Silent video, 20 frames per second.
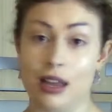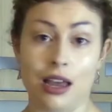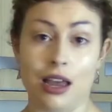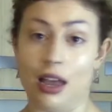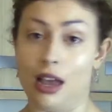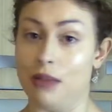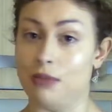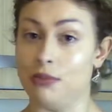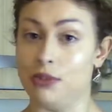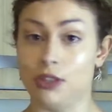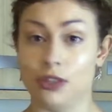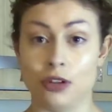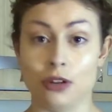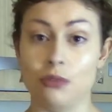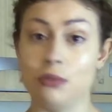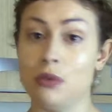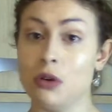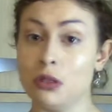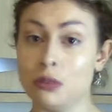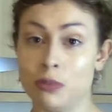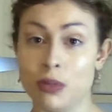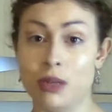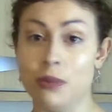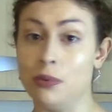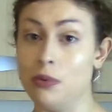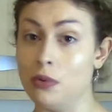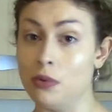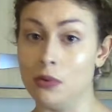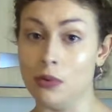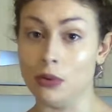I'm sure most
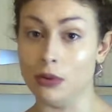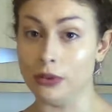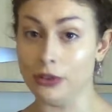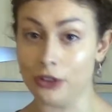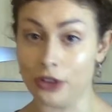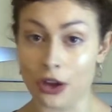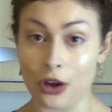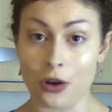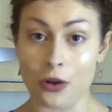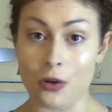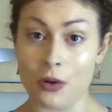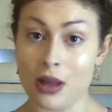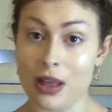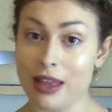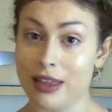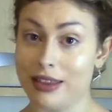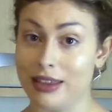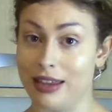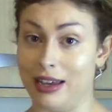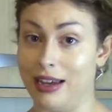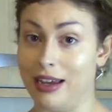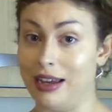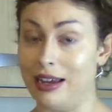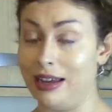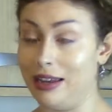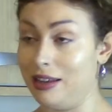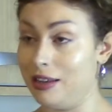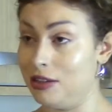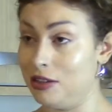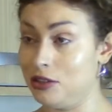people will know that
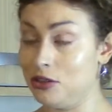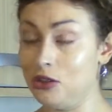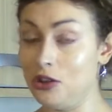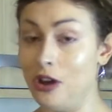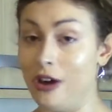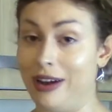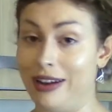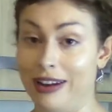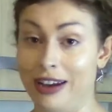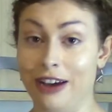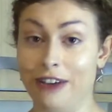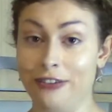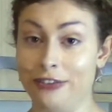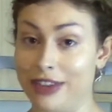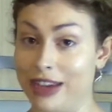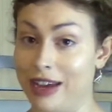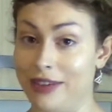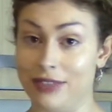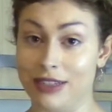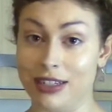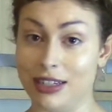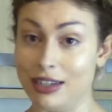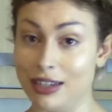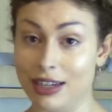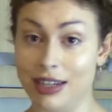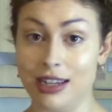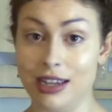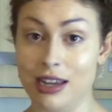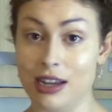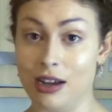it is not enough to have a
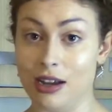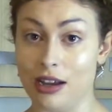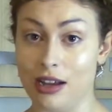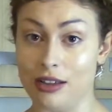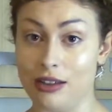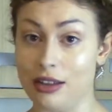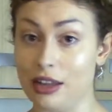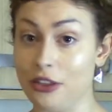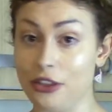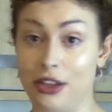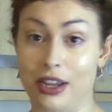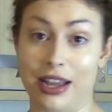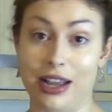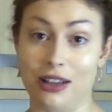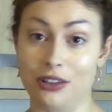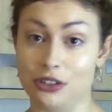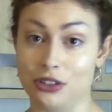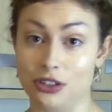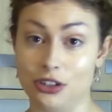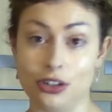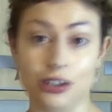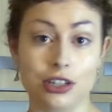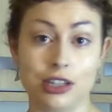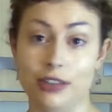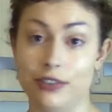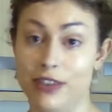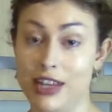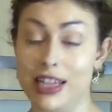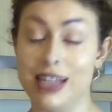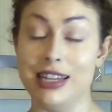degree and nothing else on your
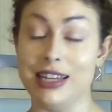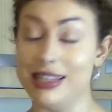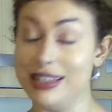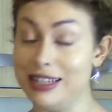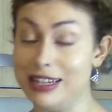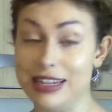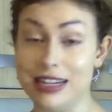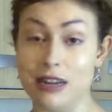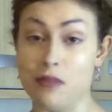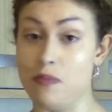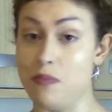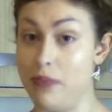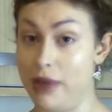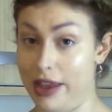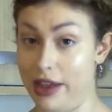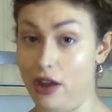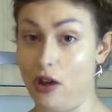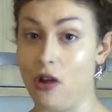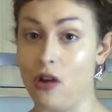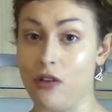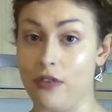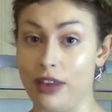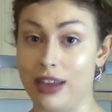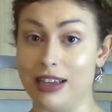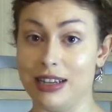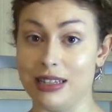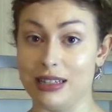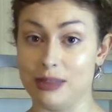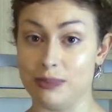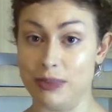CV. You need a bit of
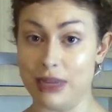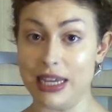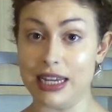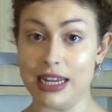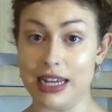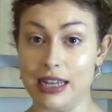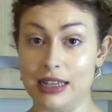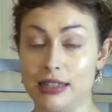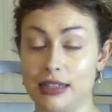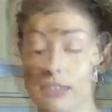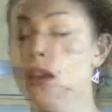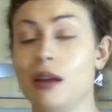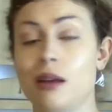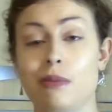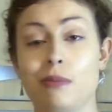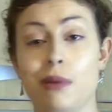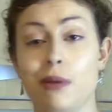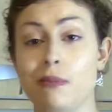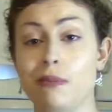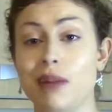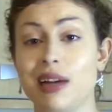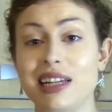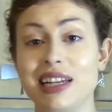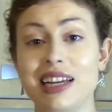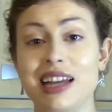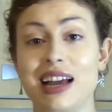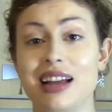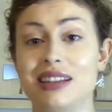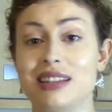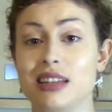experience. But
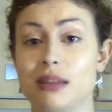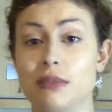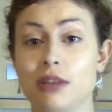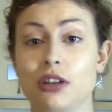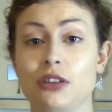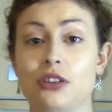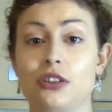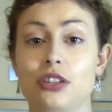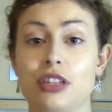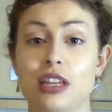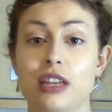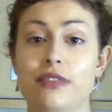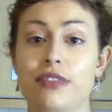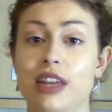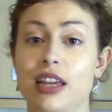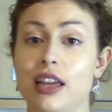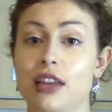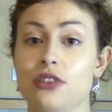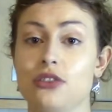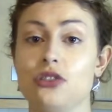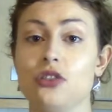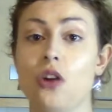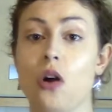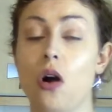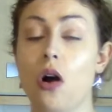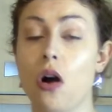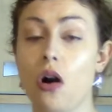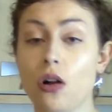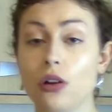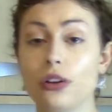money and something on your CV is
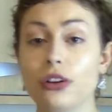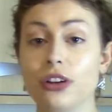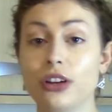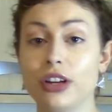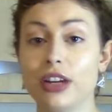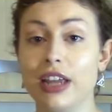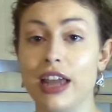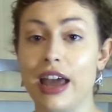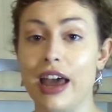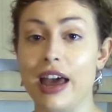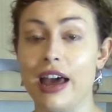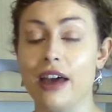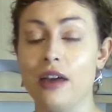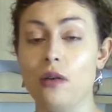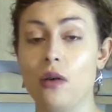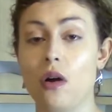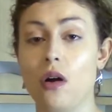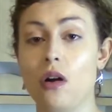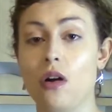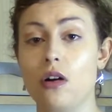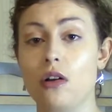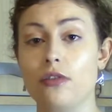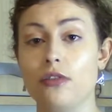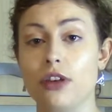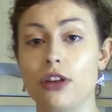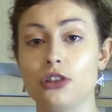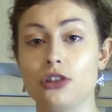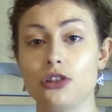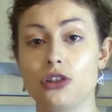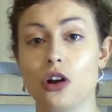not all you're going to get out
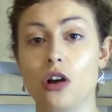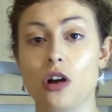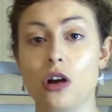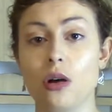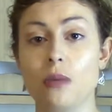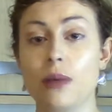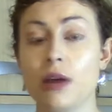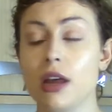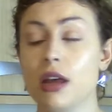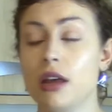of a job.